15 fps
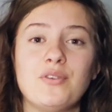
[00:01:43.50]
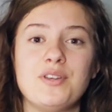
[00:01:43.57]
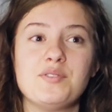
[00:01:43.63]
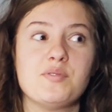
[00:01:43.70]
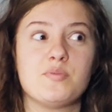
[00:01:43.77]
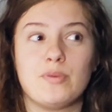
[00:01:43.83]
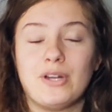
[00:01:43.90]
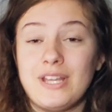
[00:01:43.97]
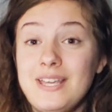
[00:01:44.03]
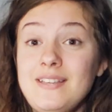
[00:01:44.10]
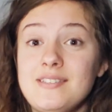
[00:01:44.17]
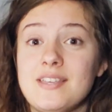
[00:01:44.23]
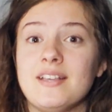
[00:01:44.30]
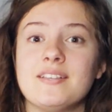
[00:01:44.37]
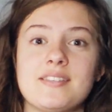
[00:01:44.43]
ways was pretty
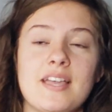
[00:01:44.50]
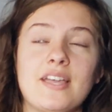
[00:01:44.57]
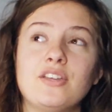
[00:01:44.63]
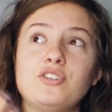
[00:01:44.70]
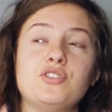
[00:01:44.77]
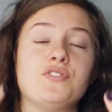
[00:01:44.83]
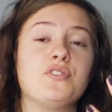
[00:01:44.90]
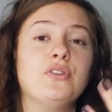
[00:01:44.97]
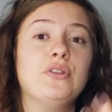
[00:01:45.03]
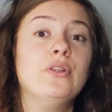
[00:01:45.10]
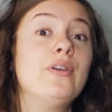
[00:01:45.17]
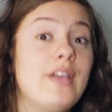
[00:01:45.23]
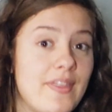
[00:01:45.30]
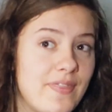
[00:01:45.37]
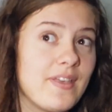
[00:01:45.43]
easy because I could just
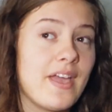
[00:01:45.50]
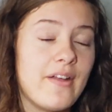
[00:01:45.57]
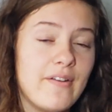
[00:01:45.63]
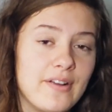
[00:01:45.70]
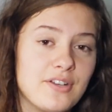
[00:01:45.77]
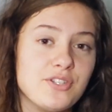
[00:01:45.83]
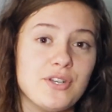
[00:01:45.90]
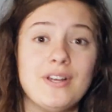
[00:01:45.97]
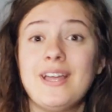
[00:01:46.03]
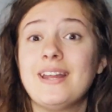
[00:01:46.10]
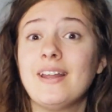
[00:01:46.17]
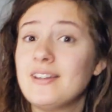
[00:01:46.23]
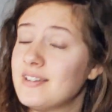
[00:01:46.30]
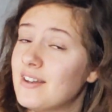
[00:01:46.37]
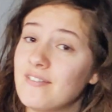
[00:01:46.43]
look at the character and
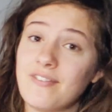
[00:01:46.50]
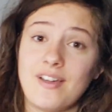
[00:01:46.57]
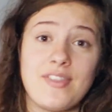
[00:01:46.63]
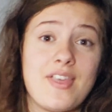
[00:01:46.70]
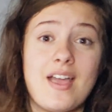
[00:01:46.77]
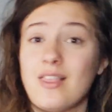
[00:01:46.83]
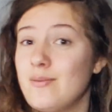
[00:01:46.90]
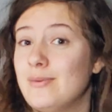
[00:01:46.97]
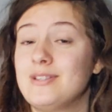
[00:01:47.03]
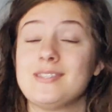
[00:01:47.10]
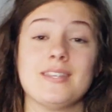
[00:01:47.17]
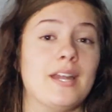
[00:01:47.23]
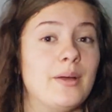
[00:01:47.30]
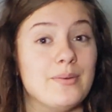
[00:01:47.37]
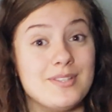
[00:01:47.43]
identify the elements
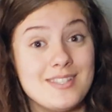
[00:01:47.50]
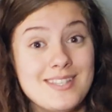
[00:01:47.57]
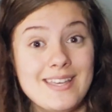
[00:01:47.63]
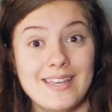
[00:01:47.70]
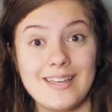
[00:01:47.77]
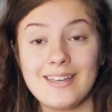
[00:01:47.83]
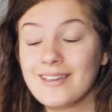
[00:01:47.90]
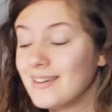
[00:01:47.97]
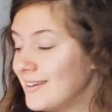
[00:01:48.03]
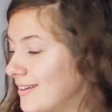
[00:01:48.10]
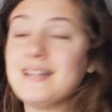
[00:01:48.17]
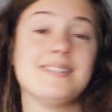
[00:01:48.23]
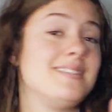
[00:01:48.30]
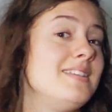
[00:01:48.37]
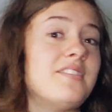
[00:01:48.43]
that I was seeing. I
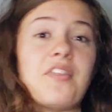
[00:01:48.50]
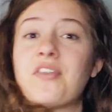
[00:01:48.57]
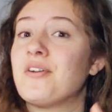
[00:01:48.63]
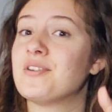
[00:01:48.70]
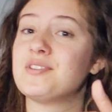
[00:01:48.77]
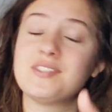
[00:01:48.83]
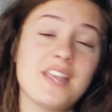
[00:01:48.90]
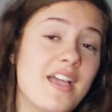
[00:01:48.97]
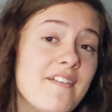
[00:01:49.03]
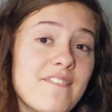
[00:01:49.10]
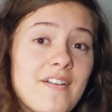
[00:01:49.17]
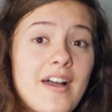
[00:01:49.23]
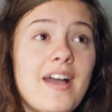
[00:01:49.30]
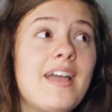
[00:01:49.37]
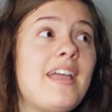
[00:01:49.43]
can see that there are
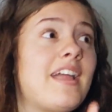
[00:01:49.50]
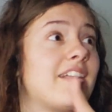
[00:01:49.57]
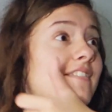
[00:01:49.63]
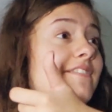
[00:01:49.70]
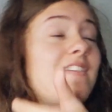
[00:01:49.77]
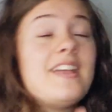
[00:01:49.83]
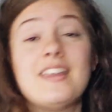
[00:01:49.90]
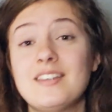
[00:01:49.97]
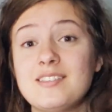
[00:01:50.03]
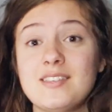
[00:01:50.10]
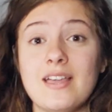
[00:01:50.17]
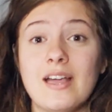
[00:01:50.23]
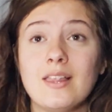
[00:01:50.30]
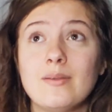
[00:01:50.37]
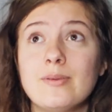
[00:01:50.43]
sci-fi and
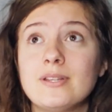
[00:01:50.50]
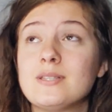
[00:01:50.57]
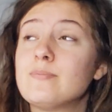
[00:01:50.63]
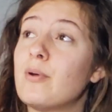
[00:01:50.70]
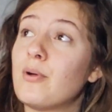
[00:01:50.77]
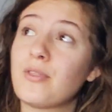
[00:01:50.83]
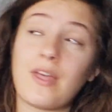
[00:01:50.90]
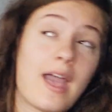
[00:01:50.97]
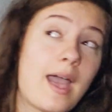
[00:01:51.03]
fantasy elements both